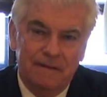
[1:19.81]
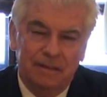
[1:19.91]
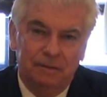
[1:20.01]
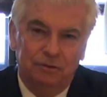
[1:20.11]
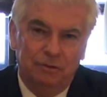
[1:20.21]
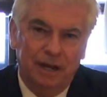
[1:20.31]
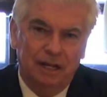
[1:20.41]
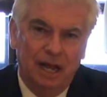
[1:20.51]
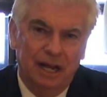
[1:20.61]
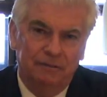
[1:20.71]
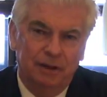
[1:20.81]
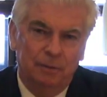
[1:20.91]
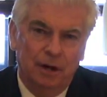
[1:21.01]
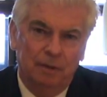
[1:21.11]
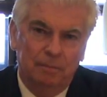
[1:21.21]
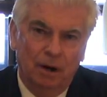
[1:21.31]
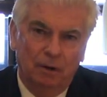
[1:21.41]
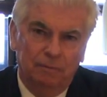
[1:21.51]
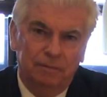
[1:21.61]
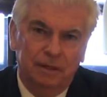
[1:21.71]
There was a great line of Edward R.
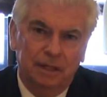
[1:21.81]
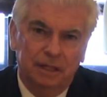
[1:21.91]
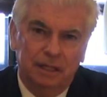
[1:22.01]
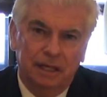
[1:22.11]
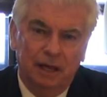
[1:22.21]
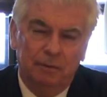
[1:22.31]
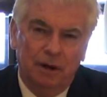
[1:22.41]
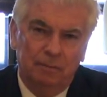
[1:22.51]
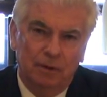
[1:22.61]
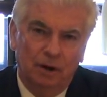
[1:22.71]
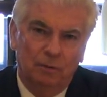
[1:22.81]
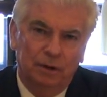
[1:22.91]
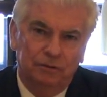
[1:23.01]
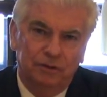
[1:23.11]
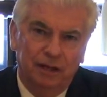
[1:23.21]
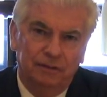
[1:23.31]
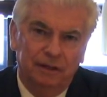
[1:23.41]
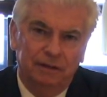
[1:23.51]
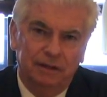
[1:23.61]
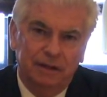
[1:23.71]
Murrow. Edward R. Murrow once said
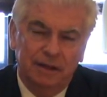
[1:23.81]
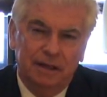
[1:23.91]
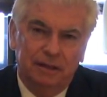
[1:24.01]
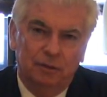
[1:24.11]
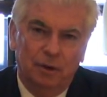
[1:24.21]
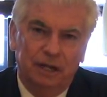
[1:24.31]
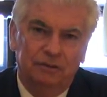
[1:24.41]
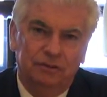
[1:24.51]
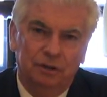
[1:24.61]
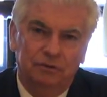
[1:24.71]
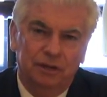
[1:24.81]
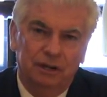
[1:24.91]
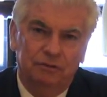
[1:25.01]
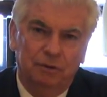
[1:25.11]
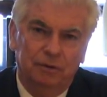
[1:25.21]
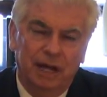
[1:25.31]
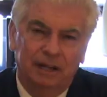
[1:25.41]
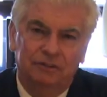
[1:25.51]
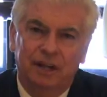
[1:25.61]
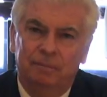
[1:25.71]
that the one excuse that history will not
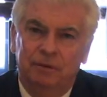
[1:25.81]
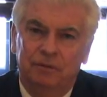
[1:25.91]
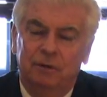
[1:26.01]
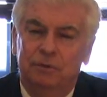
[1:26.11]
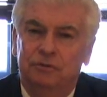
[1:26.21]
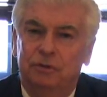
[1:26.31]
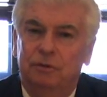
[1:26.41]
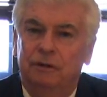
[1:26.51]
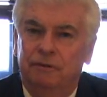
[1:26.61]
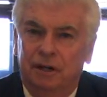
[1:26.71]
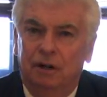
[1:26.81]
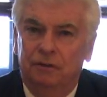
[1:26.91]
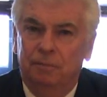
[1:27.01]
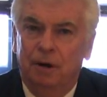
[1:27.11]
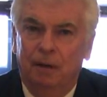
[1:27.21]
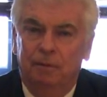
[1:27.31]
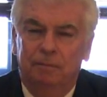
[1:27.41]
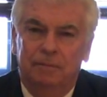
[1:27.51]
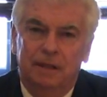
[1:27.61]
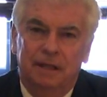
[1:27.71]
accept is that it was too difficult, the problem.
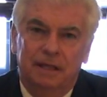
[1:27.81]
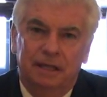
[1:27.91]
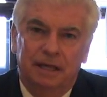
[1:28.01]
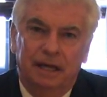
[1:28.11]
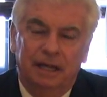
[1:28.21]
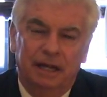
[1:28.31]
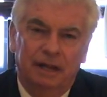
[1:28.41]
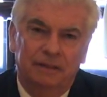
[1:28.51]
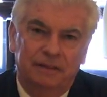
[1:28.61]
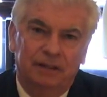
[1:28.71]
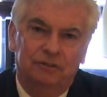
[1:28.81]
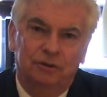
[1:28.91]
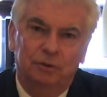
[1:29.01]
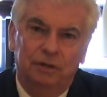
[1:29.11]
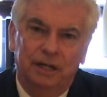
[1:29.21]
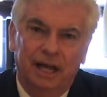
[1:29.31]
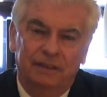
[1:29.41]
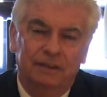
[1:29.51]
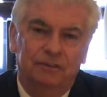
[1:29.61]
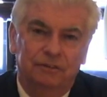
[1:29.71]
And I think that's true
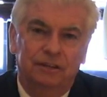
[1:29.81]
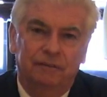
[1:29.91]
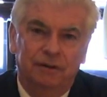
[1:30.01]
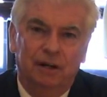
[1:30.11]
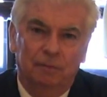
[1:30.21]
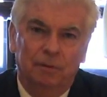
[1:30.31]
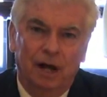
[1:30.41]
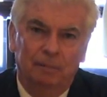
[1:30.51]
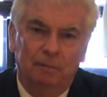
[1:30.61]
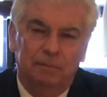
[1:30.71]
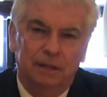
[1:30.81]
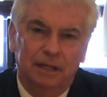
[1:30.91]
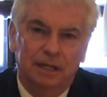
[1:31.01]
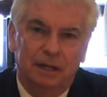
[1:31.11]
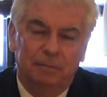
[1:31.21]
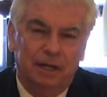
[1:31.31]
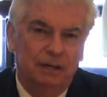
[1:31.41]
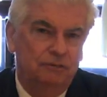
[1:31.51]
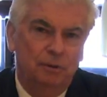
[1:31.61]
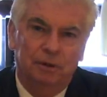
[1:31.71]
today. This is a difficult problem. But
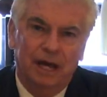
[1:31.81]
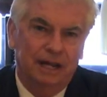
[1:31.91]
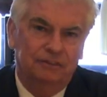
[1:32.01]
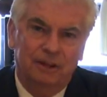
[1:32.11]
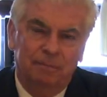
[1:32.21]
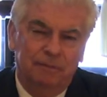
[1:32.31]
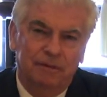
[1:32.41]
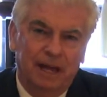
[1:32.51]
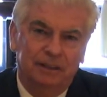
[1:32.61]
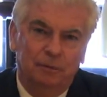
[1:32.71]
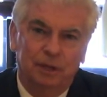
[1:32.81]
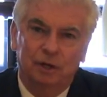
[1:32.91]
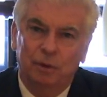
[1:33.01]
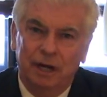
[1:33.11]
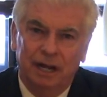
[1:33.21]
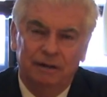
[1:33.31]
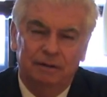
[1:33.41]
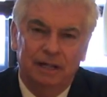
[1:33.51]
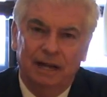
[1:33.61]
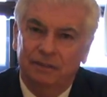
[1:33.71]
history will not accept the fact that we quit on
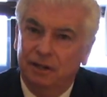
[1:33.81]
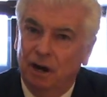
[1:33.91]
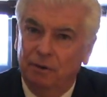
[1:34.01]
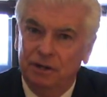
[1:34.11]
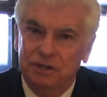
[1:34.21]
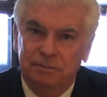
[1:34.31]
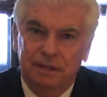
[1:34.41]
it, lack the courage,